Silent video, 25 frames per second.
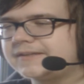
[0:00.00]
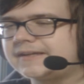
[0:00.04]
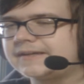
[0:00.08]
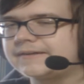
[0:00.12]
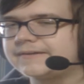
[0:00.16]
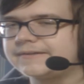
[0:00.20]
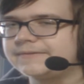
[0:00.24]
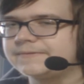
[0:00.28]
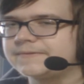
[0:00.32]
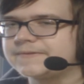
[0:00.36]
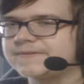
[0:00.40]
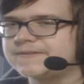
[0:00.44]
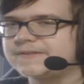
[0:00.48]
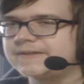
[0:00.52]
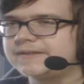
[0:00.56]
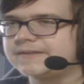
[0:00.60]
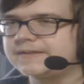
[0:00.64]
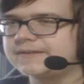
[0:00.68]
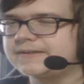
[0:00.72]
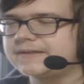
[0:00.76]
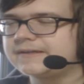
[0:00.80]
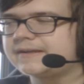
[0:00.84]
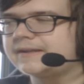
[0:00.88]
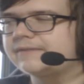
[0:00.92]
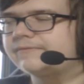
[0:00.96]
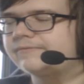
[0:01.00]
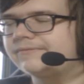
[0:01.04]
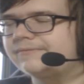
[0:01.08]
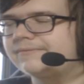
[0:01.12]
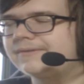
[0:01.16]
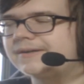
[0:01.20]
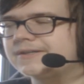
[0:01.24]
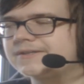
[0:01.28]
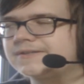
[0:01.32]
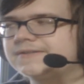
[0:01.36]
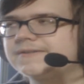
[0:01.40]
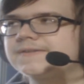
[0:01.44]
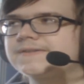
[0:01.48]
Galuna scene again and have
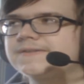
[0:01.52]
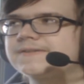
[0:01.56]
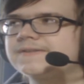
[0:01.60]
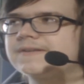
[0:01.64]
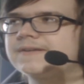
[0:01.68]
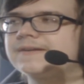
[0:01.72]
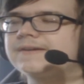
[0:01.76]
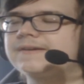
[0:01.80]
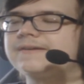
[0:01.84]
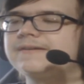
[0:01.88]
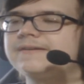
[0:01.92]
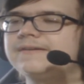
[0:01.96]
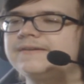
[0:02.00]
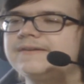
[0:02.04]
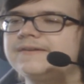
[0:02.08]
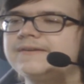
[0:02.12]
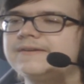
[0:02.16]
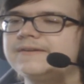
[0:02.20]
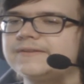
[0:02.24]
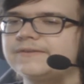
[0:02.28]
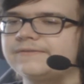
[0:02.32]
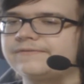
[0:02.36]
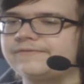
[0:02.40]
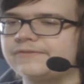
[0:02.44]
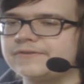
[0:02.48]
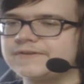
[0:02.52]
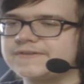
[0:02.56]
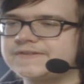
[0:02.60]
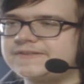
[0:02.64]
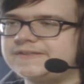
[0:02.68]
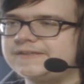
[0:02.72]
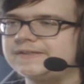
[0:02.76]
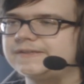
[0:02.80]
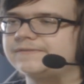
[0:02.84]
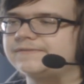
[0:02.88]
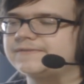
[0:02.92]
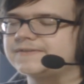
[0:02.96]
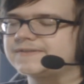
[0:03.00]
rewatched this, the first
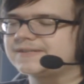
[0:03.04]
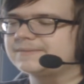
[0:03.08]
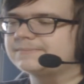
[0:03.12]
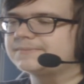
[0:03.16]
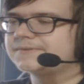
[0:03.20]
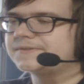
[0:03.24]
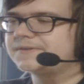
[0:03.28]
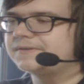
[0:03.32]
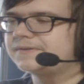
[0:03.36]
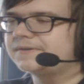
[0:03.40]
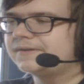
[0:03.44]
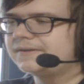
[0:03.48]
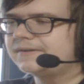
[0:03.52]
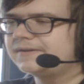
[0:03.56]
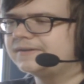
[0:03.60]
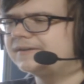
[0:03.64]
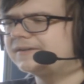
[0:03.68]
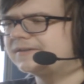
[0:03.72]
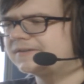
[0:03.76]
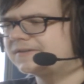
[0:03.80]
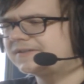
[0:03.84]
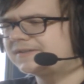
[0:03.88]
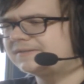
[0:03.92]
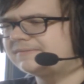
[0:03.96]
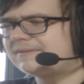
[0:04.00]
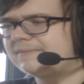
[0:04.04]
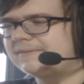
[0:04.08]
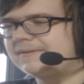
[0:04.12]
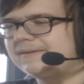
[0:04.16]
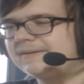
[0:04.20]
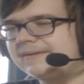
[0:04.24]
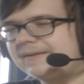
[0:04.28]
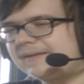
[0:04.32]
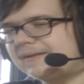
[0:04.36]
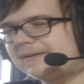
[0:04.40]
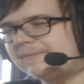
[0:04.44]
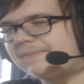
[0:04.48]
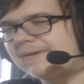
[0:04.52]
scene of this episode, just to maybe
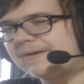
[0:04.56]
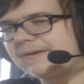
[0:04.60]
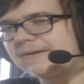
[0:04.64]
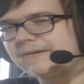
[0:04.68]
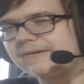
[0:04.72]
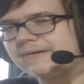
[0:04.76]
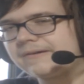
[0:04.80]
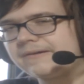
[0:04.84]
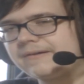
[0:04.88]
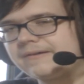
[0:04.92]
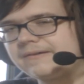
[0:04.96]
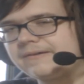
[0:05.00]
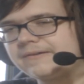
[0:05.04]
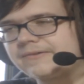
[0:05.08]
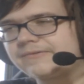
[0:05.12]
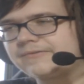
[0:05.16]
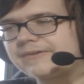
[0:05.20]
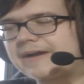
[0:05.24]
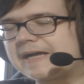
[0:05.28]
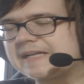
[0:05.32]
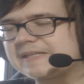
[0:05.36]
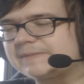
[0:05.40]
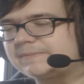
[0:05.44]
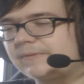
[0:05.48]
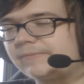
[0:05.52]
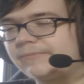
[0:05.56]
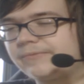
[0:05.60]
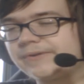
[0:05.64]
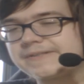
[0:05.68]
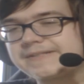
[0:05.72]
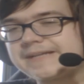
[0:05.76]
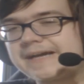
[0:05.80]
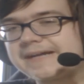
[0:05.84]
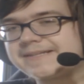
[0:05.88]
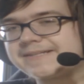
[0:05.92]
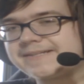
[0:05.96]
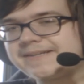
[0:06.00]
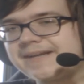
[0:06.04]
get a better grasp on what's
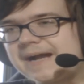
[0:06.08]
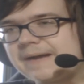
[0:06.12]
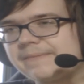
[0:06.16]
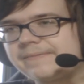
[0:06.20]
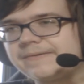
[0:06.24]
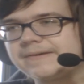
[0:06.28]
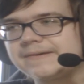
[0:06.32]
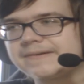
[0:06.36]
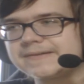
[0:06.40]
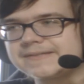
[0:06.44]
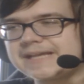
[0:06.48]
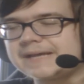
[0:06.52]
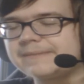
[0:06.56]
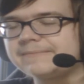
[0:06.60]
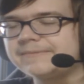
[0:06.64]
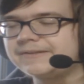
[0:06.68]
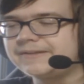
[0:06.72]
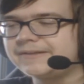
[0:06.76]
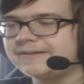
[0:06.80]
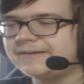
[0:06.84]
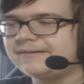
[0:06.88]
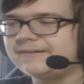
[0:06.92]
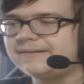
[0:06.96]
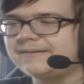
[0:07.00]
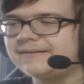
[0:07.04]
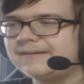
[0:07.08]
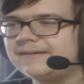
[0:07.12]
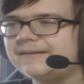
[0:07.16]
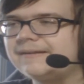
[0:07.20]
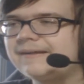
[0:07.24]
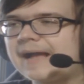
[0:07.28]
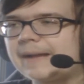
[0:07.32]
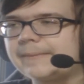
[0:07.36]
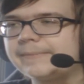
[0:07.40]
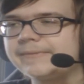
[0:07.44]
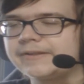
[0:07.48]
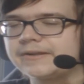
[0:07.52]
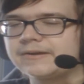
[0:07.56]
actually happening. Because I'm a little
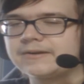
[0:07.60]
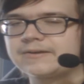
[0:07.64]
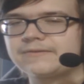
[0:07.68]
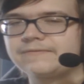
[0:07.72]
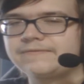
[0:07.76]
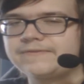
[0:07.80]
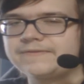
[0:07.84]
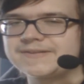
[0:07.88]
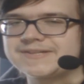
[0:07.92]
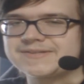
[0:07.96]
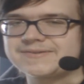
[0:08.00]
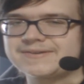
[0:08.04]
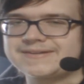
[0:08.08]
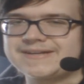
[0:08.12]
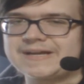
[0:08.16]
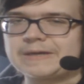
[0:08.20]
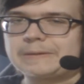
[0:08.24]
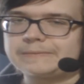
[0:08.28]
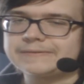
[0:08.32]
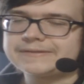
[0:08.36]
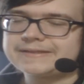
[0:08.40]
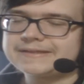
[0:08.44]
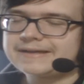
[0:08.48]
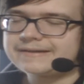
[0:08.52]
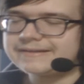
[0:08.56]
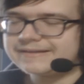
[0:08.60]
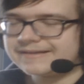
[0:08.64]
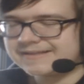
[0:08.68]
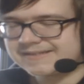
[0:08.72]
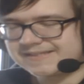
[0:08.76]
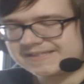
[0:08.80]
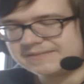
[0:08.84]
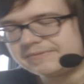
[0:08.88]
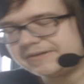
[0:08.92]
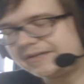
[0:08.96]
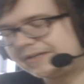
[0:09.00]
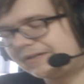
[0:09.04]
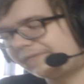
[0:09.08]
confused right now. It's
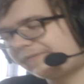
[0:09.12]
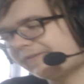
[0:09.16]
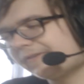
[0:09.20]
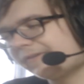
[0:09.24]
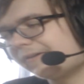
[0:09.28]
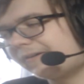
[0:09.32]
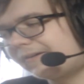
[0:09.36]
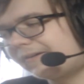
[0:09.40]
the beginning of the arc.